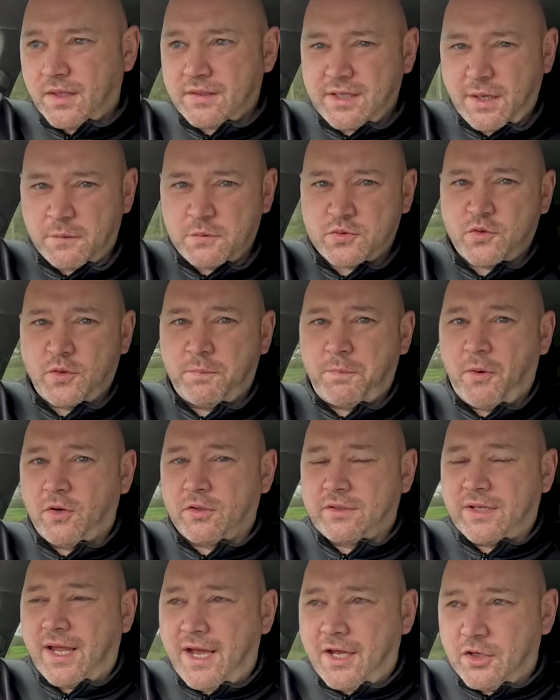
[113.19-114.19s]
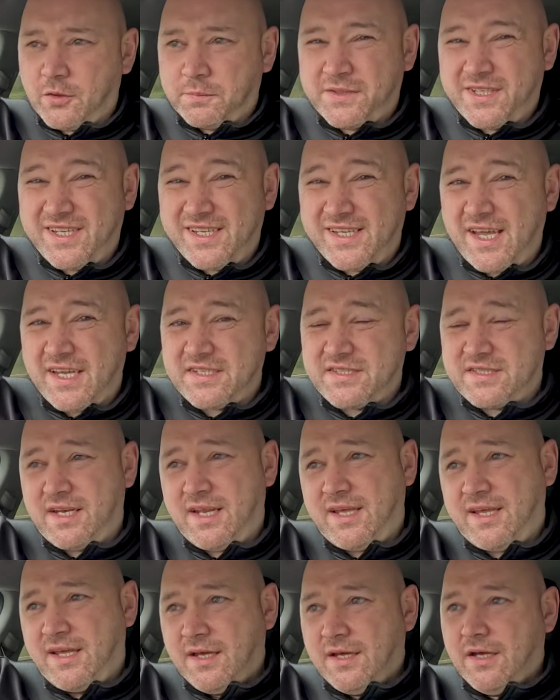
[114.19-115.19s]
That was a report I had up to
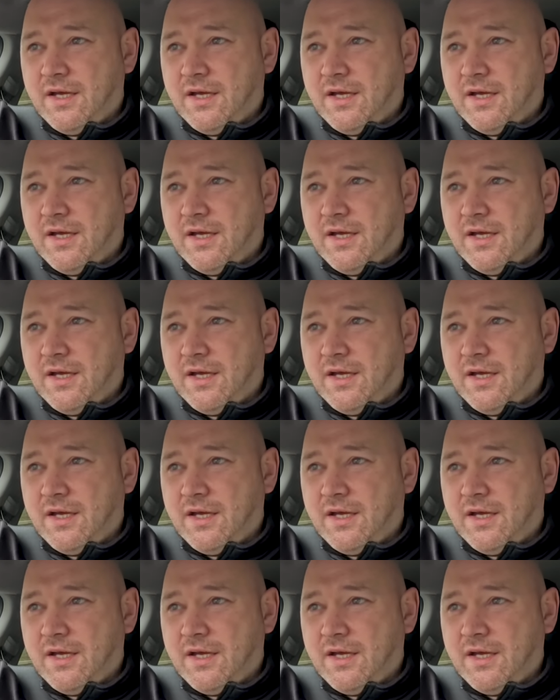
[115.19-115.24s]
yesterday.